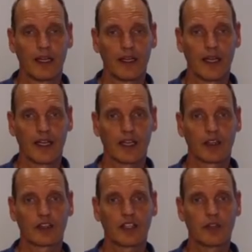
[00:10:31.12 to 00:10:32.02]
In a
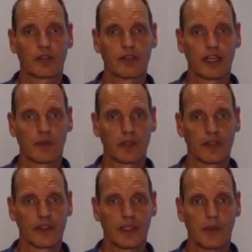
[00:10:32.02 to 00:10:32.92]
continuous variable,
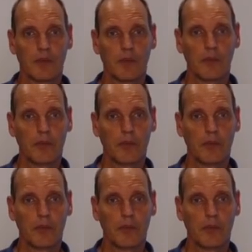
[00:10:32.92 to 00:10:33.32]
the